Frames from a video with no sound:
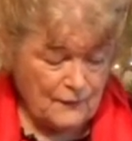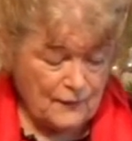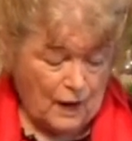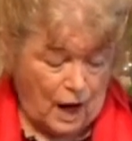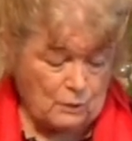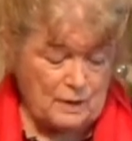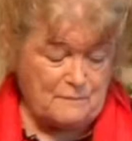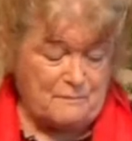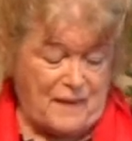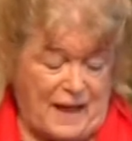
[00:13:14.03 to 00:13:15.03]
Are we
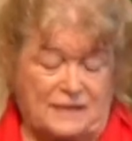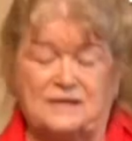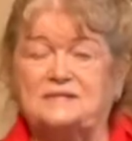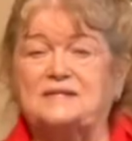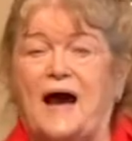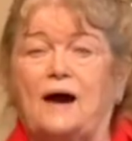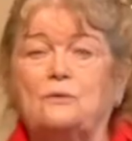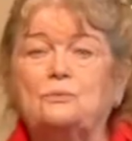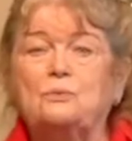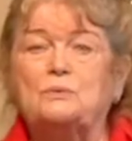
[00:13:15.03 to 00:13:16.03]
backing
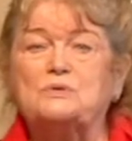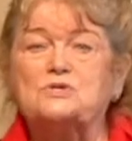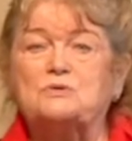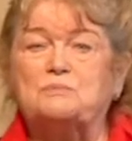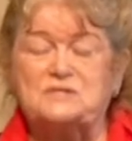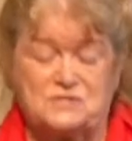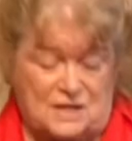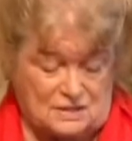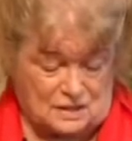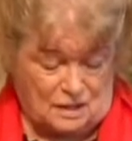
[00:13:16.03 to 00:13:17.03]
down when we should be
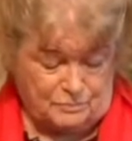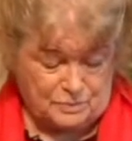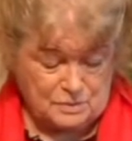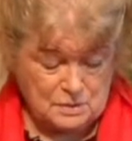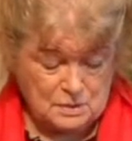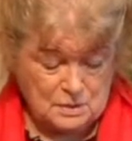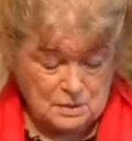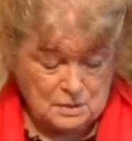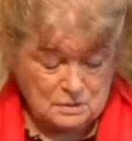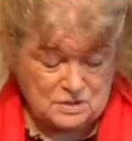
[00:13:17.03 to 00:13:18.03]
standing up?
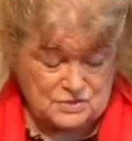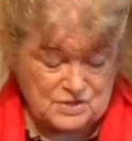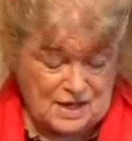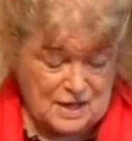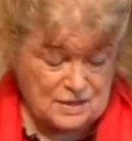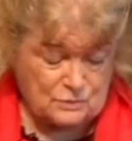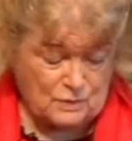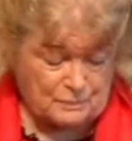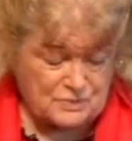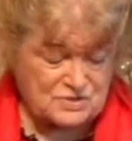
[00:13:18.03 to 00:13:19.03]
Does a hen
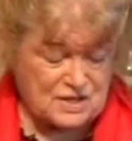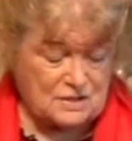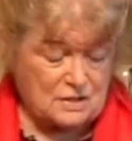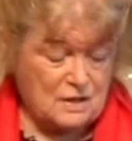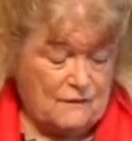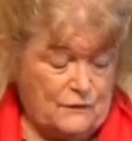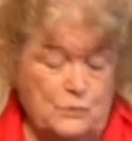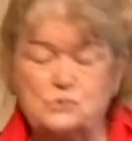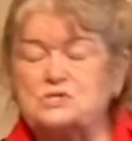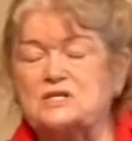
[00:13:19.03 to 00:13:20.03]
represent
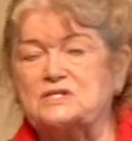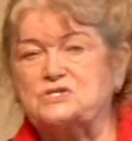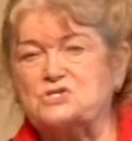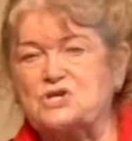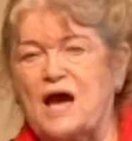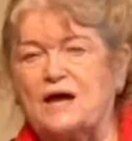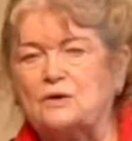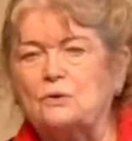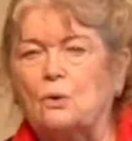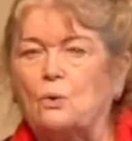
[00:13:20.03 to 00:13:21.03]
useless
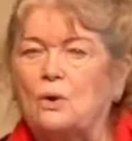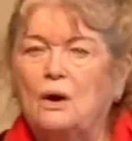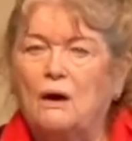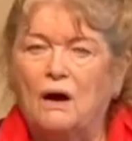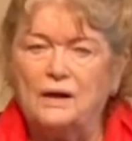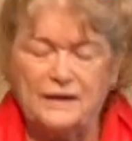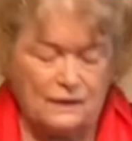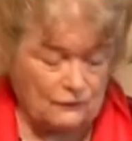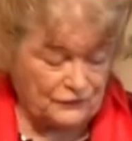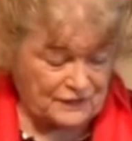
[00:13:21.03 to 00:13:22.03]
chatter or
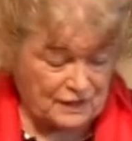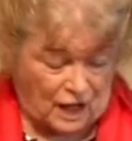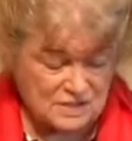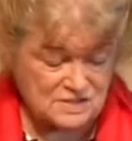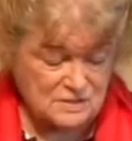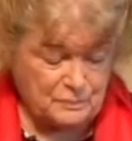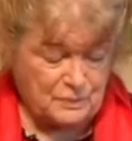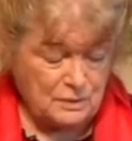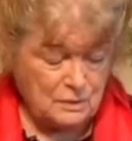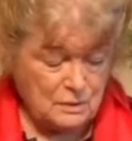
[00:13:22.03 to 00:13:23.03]
unhealthy gossip?
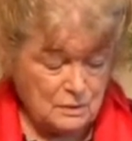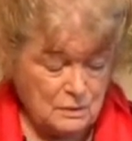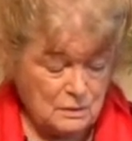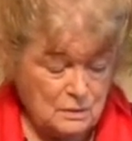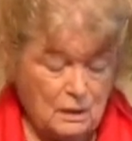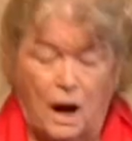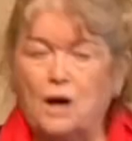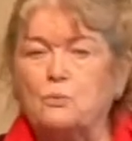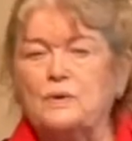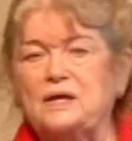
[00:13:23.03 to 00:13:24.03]

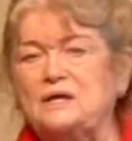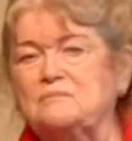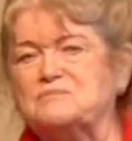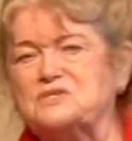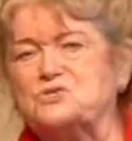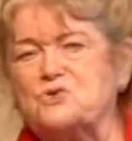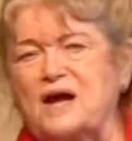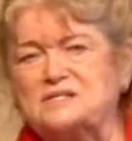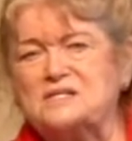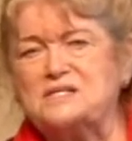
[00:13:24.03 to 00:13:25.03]
Are we
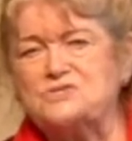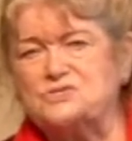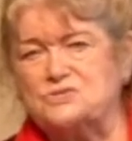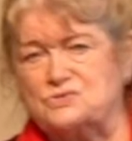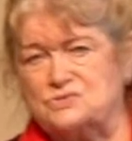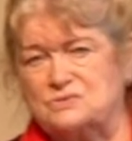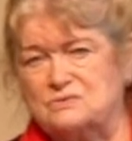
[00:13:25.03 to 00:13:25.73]
distracted listeners?